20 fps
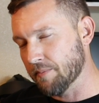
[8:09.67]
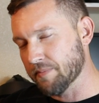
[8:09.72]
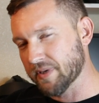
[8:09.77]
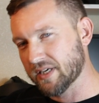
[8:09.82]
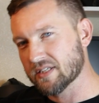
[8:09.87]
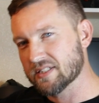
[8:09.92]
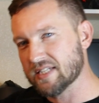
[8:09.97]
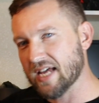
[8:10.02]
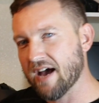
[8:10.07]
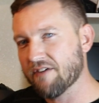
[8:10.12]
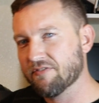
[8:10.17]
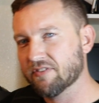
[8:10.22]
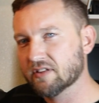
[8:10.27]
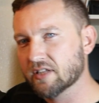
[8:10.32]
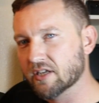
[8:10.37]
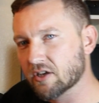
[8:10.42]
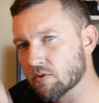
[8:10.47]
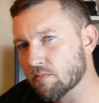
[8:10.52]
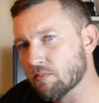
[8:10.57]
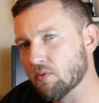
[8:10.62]
because they have a
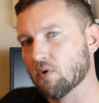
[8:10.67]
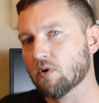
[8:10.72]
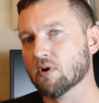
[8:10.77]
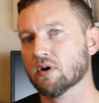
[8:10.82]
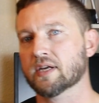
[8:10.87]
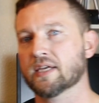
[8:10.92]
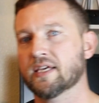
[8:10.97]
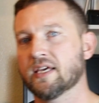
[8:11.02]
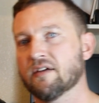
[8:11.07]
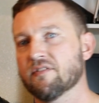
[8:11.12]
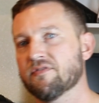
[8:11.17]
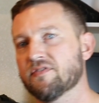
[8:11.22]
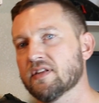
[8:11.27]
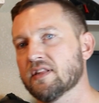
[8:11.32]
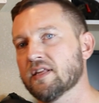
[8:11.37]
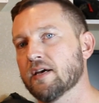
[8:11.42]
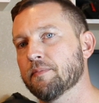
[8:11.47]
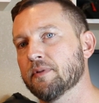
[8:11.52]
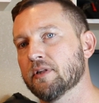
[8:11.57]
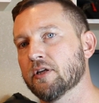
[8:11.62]
little more give
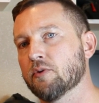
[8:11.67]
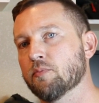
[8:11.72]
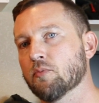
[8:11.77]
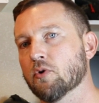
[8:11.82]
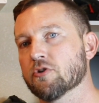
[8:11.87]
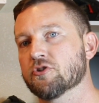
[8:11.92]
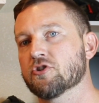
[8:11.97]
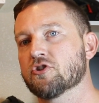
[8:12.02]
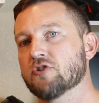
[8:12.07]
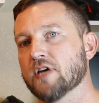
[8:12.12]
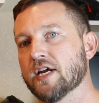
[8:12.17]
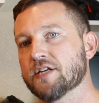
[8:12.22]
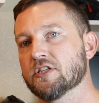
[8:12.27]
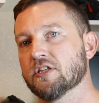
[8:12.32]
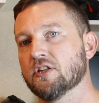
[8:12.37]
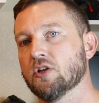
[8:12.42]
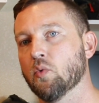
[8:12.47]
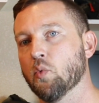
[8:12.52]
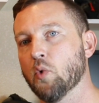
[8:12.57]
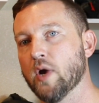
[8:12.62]
to them, a little more stretch
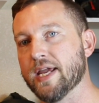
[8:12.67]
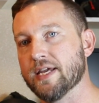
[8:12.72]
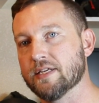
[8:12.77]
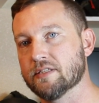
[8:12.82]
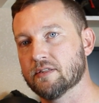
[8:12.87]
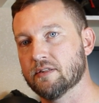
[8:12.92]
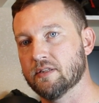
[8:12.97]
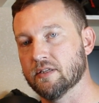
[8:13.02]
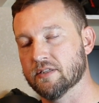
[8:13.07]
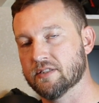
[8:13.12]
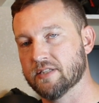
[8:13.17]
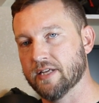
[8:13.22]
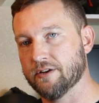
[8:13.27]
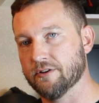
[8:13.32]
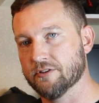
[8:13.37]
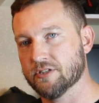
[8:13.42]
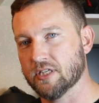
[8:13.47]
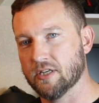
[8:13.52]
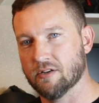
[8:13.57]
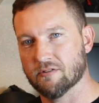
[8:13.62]
in the waist, the
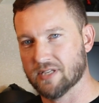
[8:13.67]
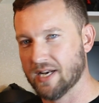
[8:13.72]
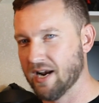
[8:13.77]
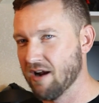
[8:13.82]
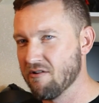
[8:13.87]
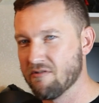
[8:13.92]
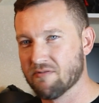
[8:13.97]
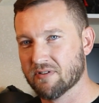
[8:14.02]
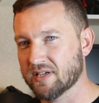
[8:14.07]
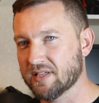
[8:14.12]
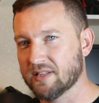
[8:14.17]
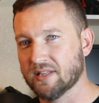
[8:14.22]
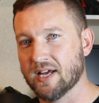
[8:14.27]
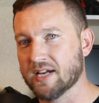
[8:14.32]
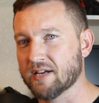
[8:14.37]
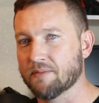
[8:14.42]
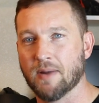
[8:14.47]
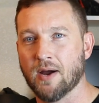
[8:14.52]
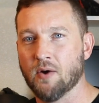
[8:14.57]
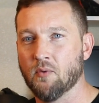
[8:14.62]
Ascender chinos, and I don't really
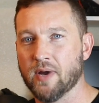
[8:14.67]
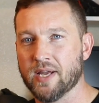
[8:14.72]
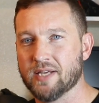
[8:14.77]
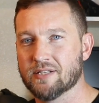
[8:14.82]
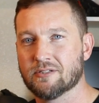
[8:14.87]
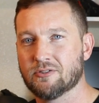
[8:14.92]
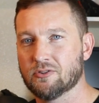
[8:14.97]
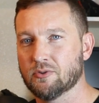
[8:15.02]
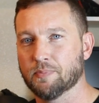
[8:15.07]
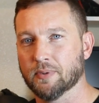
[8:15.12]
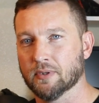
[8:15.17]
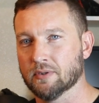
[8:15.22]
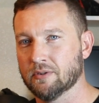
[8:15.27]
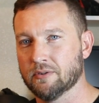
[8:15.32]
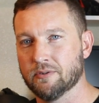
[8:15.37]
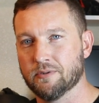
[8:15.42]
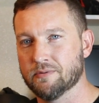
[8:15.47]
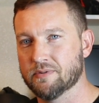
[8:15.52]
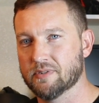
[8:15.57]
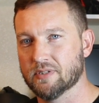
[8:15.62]
like my waist super
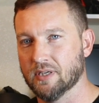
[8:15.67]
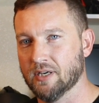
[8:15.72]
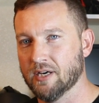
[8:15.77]
loose.